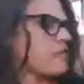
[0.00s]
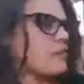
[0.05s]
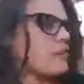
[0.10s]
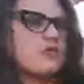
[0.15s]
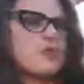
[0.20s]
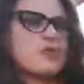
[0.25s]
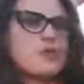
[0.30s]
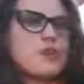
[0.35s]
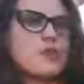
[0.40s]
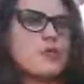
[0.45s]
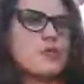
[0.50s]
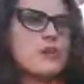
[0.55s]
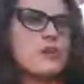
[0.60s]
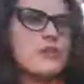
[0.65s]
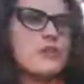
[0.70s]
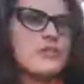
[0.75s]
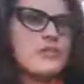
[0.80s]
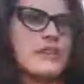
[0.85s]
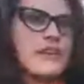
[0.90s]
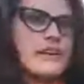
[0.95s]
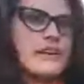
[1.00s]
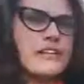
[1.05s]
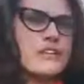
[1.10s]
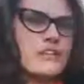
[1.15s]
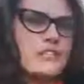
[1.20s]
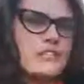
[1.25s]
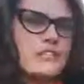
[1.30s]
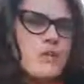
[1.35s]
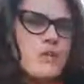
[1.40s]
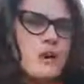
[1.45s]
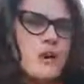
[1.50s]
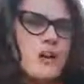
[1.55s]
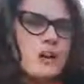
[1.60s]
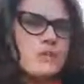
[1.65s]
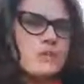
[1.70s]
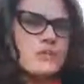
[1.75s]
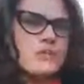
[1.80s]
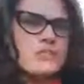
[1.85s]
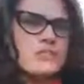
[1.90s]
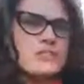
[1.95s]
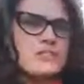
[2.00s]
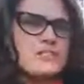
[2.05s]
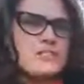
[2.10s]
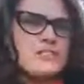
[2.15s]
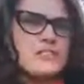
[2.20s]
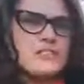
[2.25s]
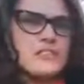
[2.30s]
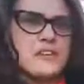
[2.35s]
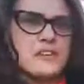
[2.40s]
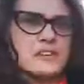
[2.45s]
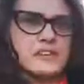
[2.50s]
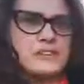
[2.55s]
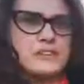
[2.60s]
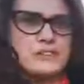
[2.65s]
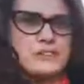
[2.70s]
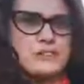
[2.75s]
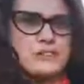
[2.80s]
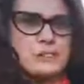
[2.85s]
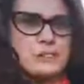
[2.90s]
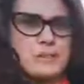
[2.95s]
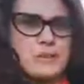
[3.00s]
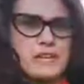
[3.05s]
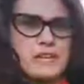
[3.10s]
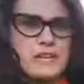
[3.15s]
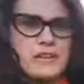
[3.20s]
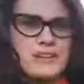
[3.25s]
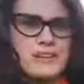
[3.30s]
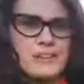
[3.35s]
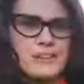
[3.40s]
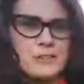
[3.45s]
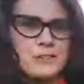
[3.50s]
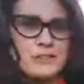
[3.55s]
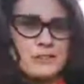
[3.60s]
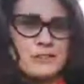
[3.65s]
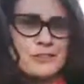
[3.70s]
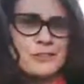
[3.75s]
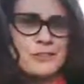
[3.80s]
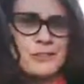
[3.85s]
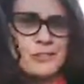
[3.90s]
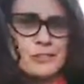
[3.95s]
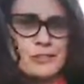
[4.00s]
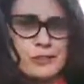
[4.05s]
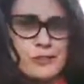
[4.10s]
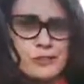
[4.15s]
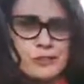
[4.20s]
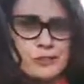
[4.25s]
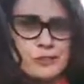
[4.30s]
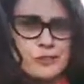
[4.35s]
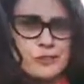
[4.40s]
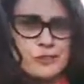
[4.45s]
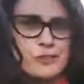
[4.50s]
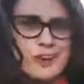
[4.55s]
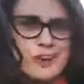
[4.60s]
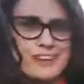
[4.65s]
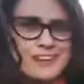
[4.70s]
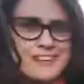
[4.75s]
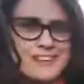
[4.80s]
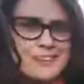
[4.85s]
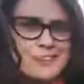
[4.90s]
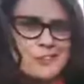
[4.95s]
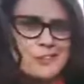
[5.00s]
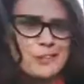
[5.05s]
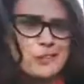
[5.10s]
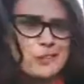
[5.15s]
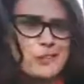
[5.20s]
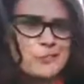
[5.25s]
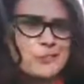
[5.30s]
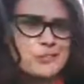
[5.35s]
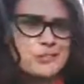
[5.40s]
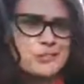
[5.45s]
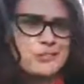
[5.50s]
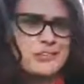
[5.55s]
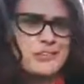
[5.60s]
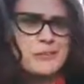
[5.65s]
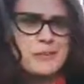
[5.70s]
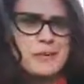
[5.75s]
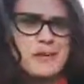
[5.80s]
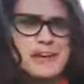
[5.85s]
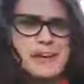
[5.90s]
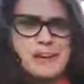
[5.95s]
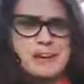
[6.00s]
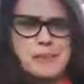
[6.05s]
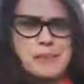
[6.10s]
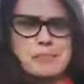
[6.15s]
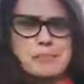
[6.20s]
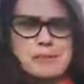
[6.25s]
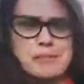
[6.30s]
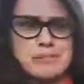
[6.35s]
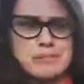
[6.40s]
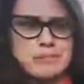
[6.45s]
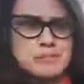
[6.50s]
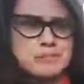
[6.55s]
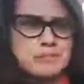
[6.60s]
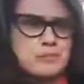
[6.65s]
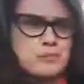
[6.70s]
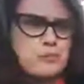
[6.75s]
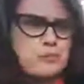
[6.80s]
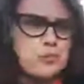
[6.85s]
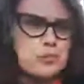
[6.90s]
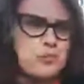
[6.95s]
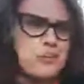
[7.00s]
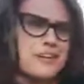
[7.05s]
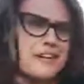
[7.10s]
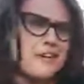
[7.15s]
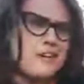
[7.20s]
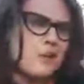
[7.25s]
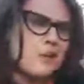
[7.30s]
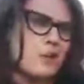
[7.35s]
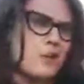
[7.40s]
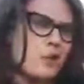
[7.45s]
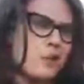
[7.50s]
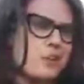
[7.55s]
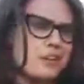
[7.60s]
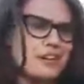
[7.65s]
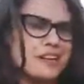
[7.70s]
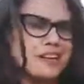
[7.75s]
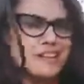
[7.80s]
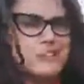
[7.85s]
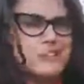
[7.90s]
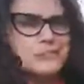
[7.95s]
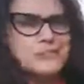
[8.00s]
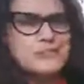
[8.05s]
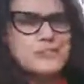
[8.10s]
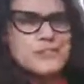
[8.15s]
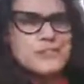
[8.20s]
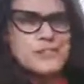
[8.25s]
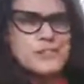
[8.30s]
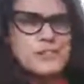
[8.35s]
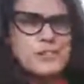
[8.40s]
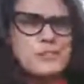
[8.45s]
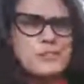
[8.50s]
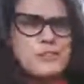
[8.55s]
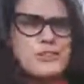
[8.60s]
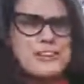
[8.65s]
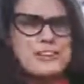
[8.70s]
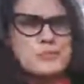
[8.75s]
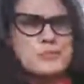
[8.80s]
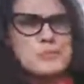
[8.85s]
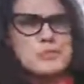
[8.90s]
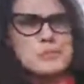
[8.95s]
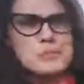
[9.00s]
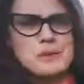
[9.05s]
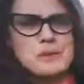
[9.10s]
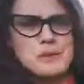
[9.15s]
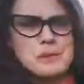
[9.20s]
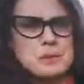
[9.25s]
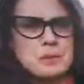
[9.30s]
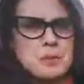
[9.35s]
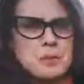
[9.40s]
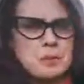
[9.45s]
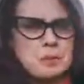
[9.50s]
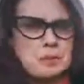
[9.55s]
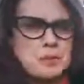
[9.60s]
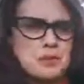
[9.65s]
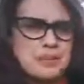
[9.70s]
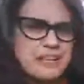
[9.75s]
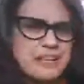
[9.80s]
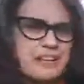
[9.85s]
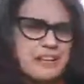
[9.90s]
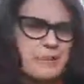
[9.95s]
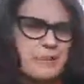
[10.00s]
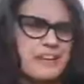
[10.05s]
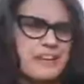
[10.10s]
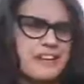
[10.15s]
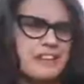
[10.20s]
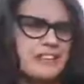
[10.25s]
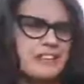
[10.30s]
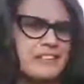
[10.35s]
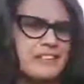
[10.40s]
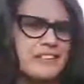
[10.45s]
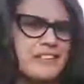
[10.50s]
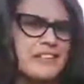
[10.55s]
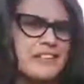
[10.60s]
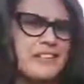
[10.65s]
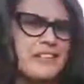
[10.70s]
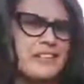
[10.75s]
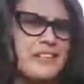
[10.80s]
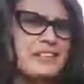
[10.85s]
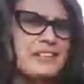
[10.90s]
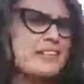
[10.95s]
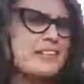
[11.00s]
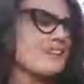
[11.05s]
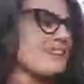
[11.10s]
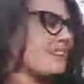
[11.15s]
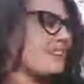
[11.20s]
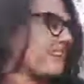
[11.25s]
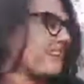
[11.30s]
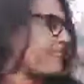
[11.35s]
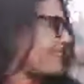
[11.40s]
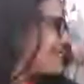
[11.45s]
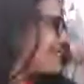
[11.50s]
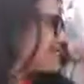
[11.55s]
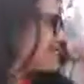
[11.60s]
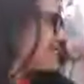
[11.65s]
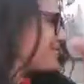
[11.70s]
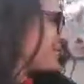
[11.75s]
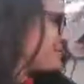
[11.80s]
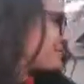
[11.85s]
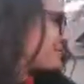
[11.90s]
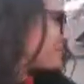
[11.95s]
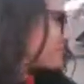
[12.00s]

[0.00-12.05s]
So we're trying to do all sorts of things to be just good humans, right? You know, we're trying to pay our bills and we're trying to work and there's stress with the people we're working with, and not that kids are ever